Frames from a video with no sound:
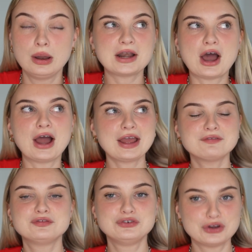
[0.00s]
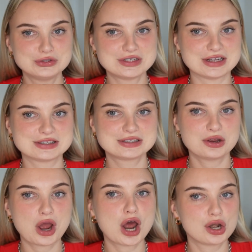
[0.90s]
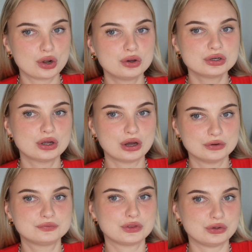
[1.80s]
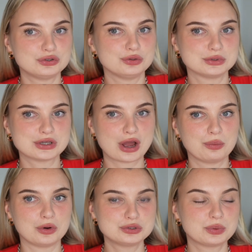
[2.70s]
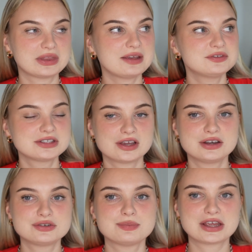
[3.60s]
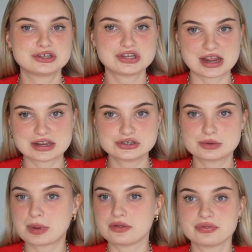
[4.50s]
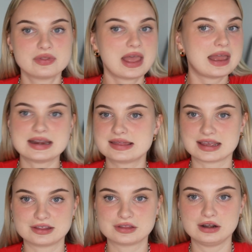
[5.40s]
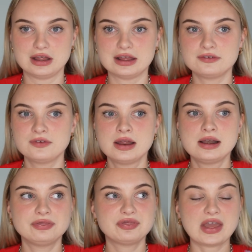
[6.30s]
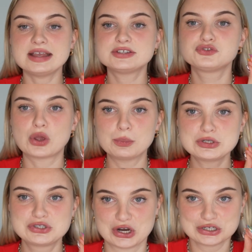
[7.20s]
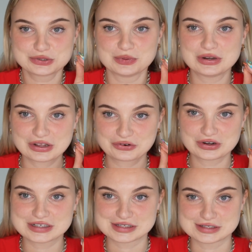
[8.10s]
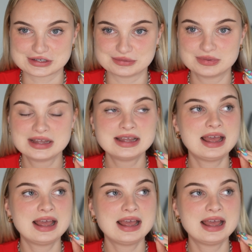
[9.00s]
But I have noticed a lot of the YouTubers I watch, when they have decided to make a change about anything in their life, there is so much judgment and criticism,